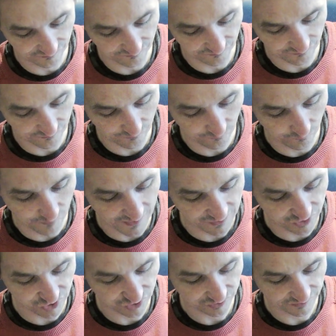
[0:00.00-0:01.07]

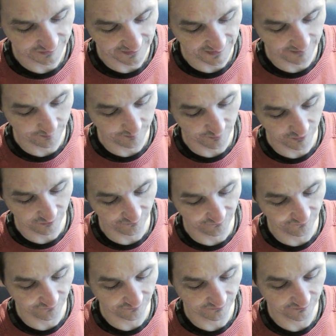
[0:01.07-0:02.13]
wedge type of
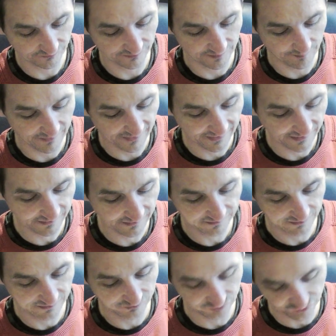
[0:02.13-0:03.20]
the blade,
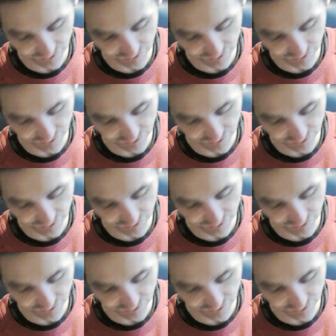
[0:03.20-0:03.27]
and you just